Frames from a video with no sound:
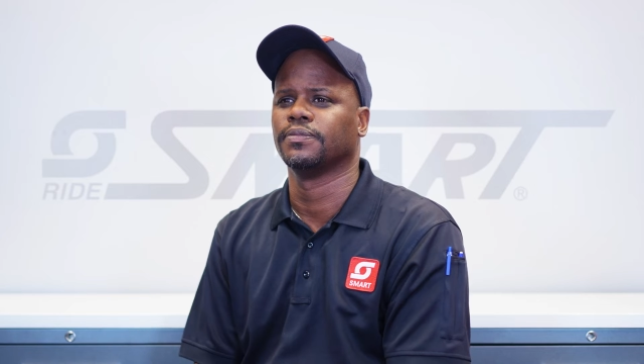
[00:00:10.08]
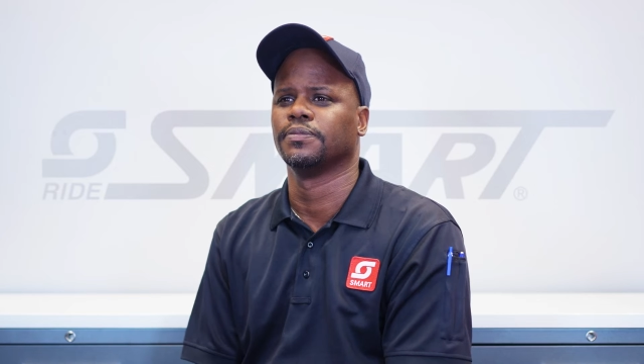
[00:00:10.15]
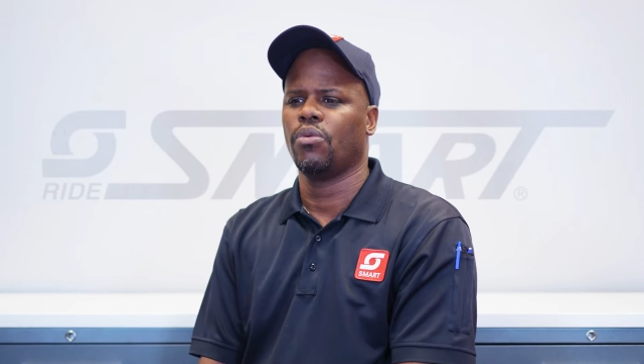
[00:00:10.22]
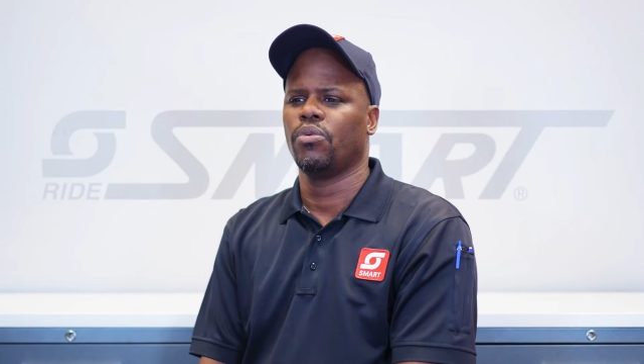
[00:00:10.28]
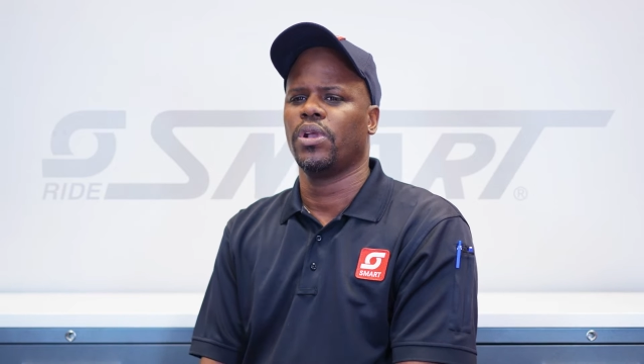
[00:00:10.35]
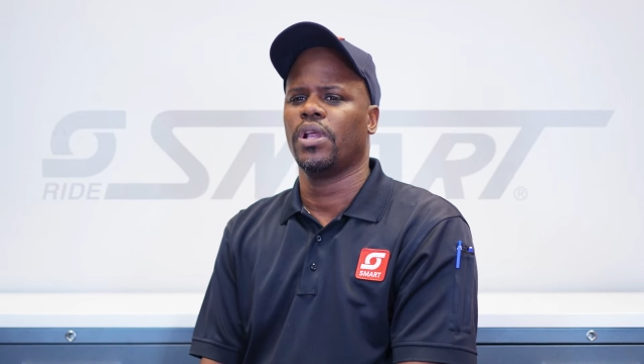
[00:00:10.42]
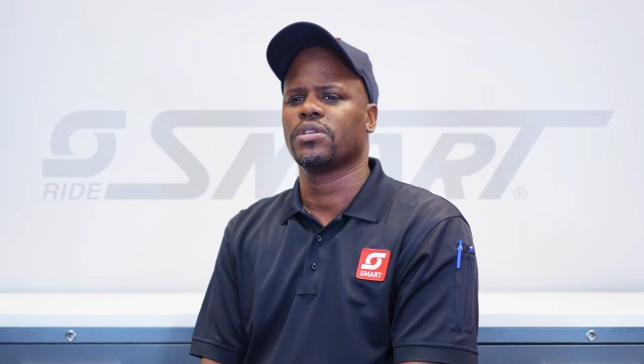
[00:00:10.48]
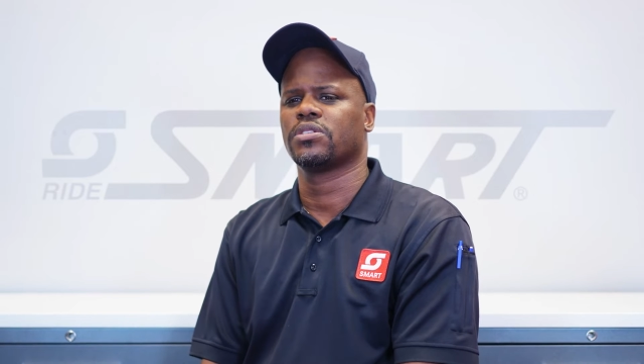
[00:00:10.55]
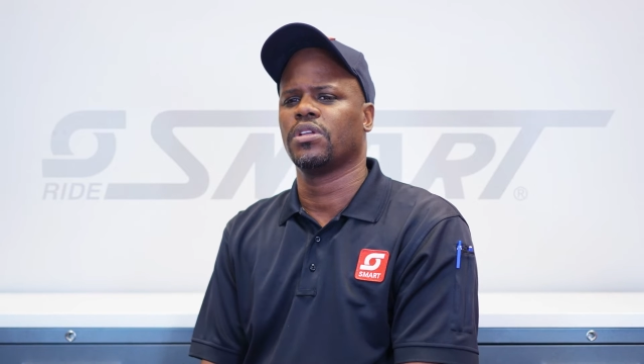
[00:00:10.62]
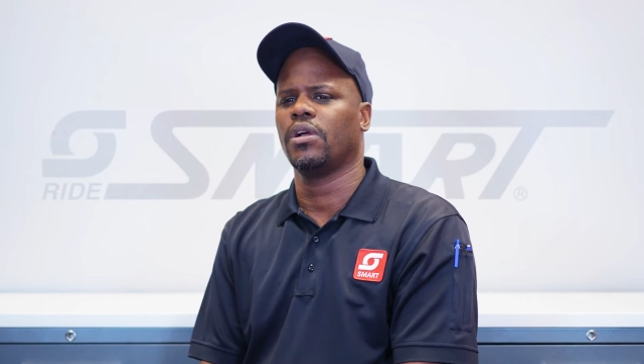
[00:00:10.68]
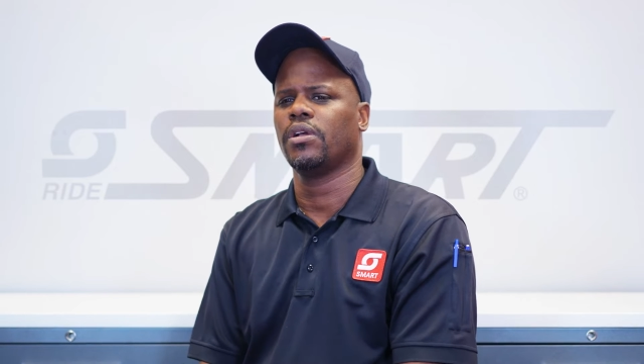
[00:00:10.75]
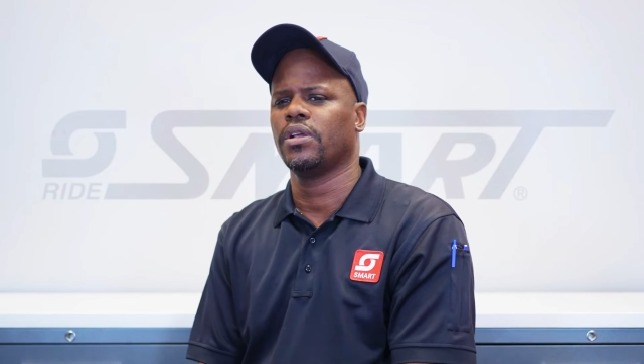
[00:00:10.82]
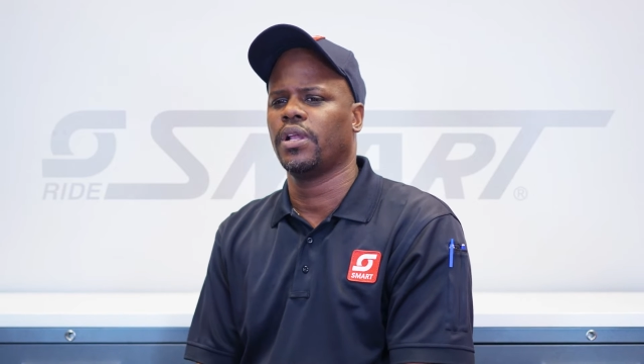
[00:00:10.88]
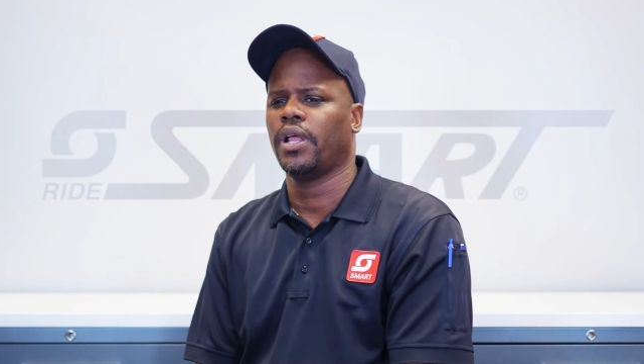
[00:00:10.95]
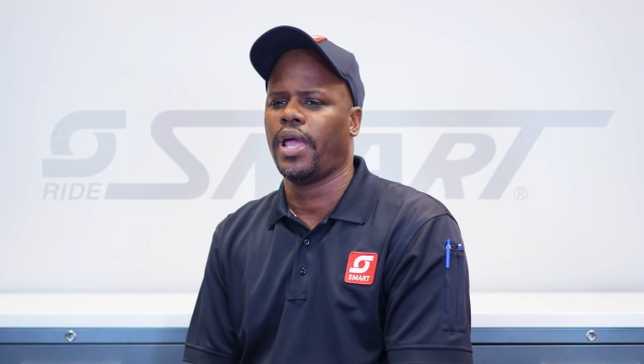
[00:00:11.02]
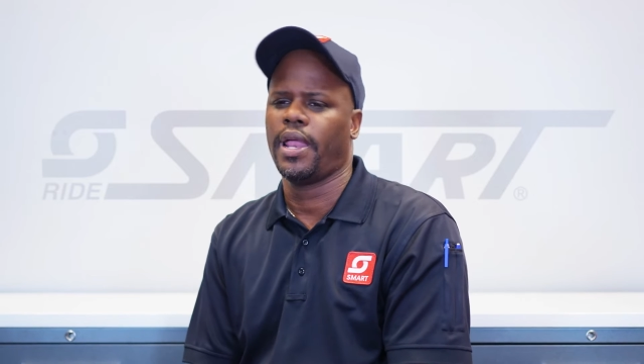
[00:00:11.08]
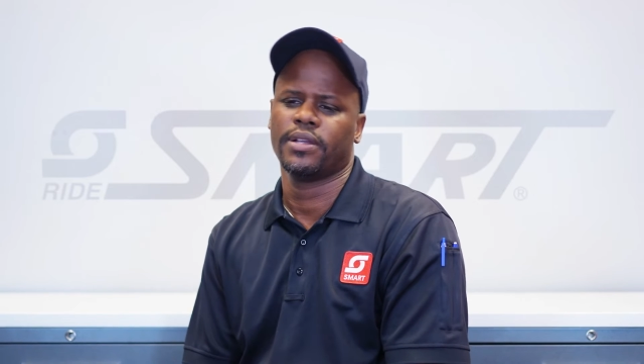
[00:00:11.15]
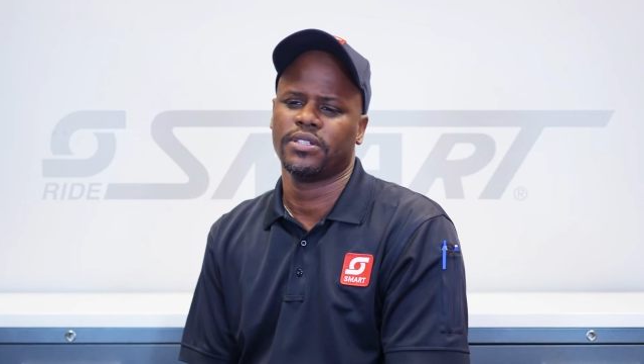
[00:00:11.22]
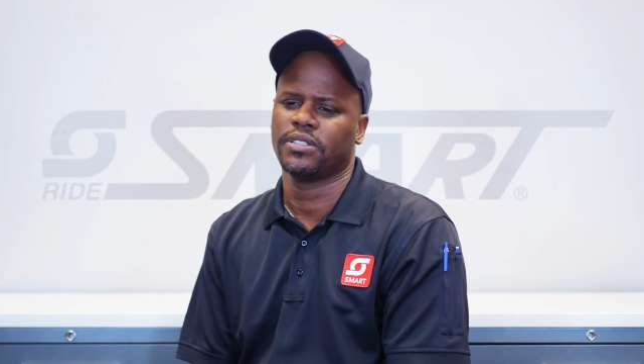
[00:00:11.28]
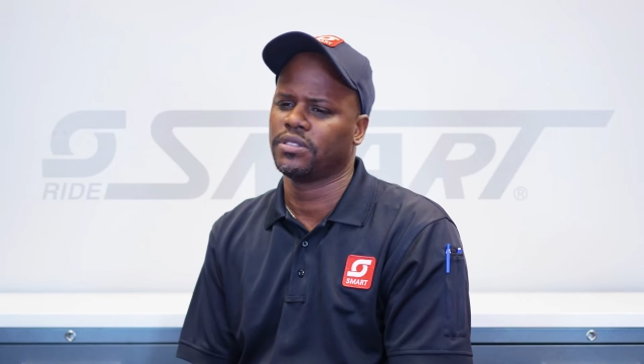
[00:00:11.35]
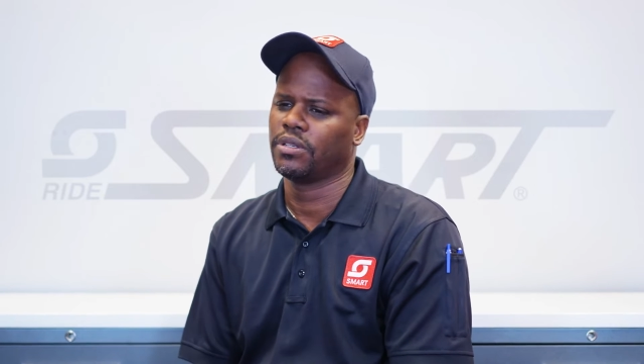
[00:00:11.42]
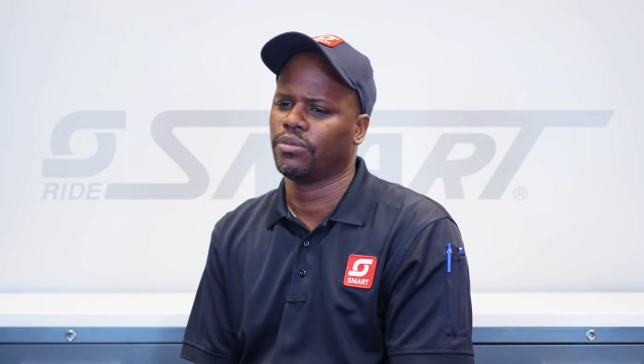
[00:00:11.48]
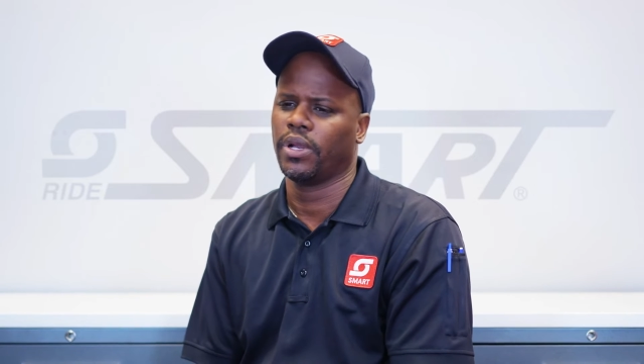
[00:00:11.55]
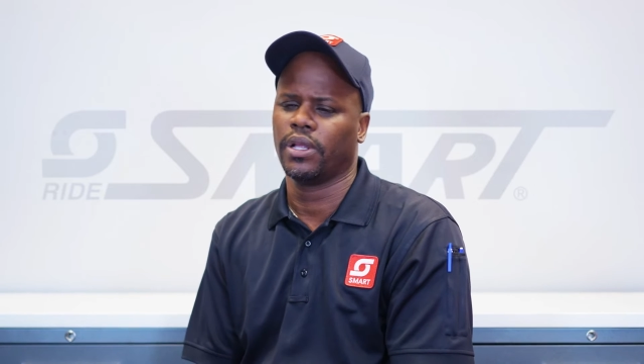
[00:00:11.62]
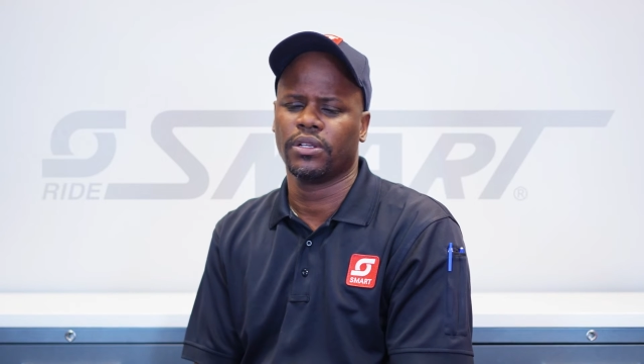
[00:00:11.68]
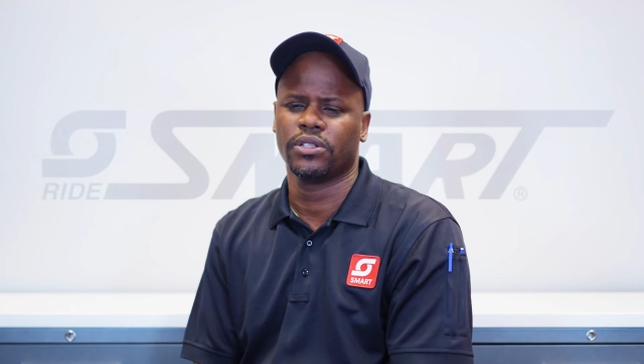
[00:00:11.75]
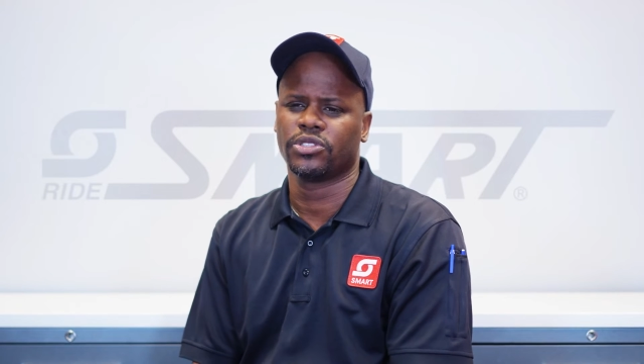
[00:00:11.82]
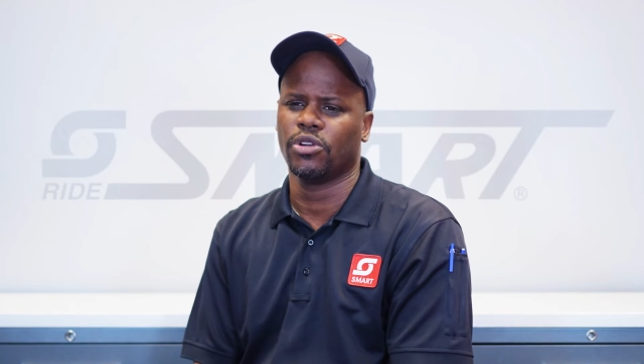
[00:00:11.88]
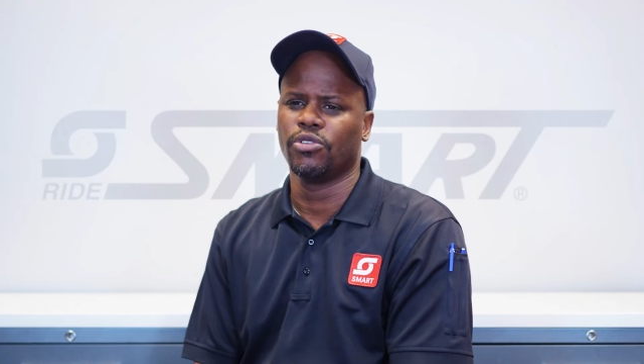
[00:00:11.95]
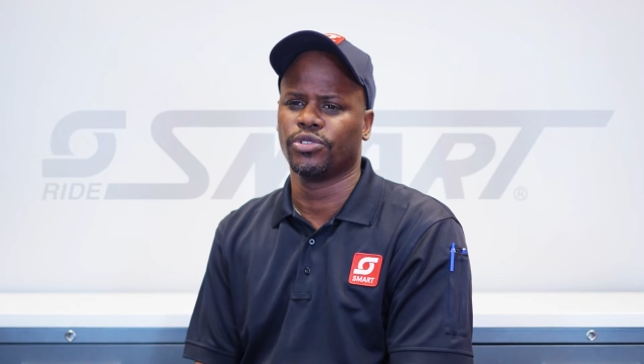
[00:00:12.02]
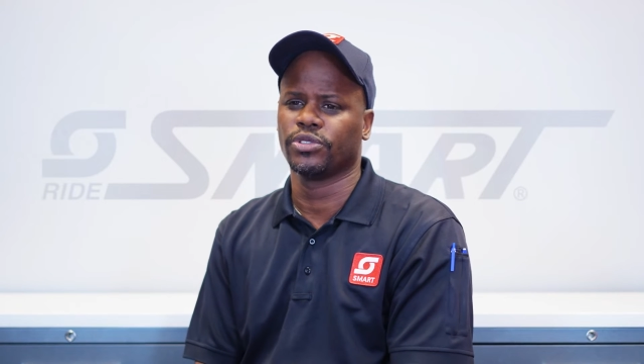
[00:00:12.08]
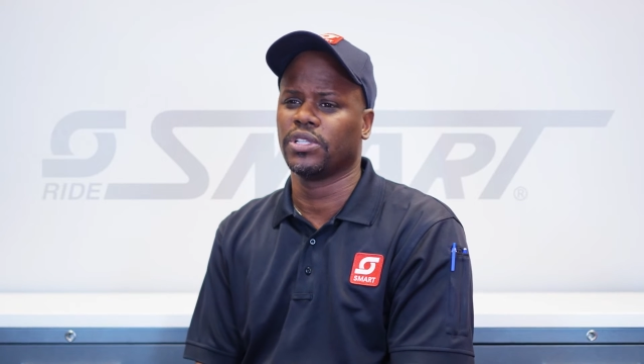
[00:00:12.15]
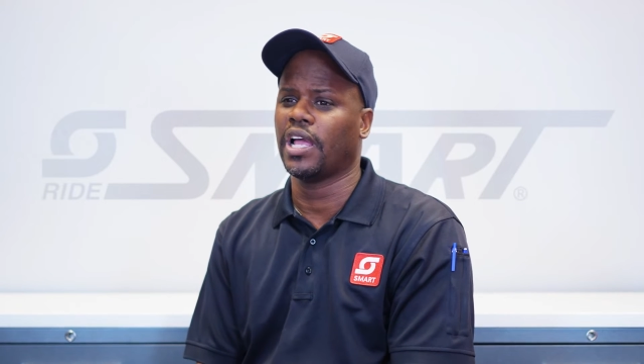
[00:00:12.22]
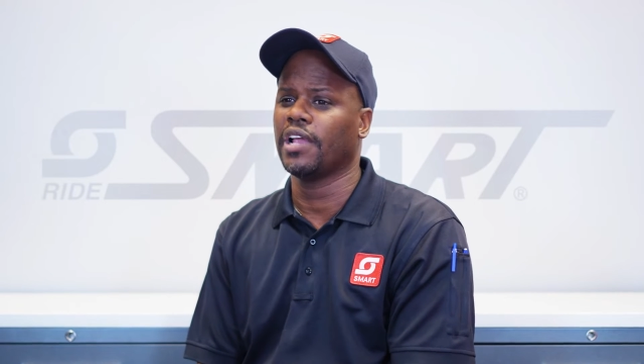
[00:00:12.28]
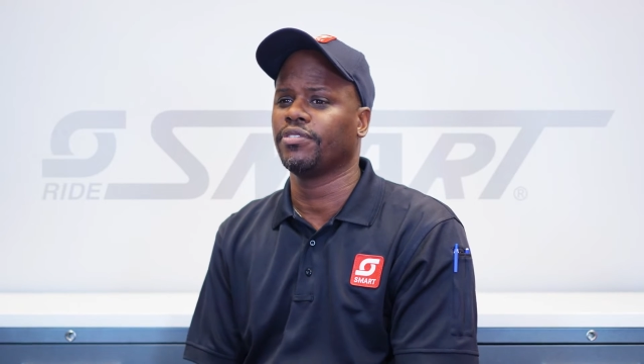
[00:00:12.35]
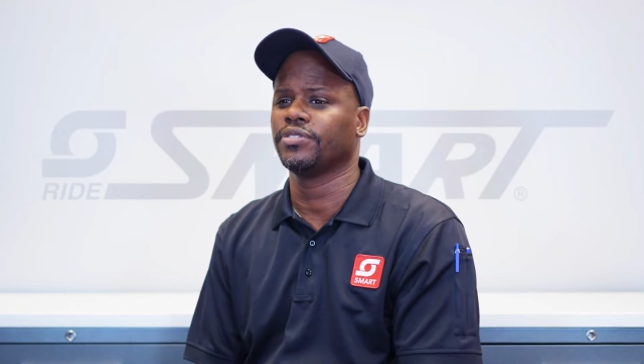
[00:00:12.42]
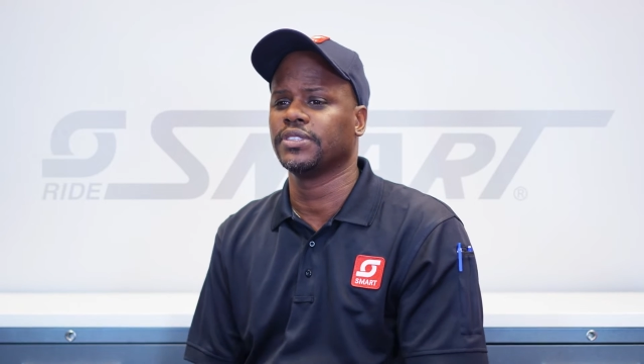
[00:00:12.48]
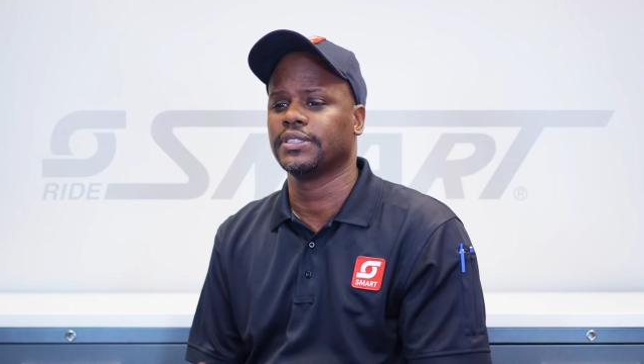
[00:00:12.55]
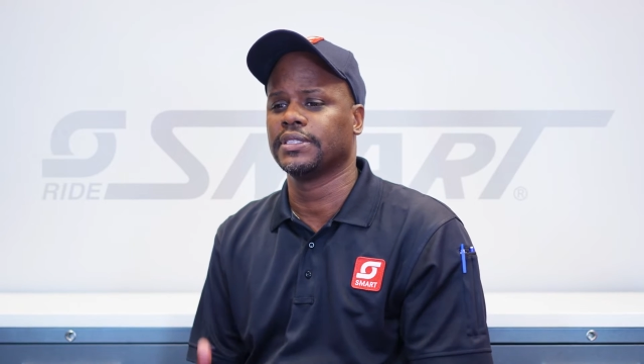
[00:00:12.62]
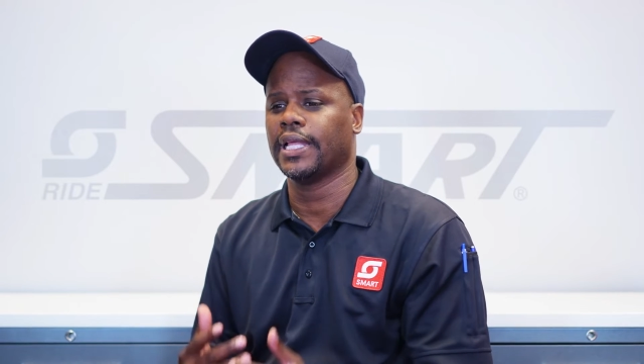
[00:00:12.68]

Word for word: When I started, I had just a regular chauffeur's license.